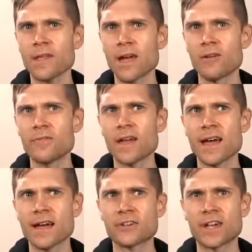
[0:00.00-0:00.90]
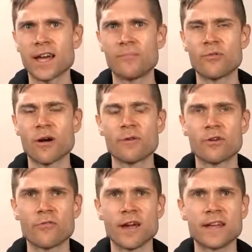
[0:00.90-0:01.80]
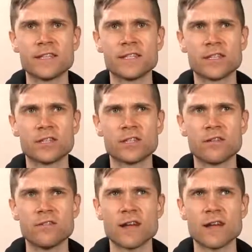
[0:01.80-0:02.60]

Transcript: I don't think I actually had proper grains to start.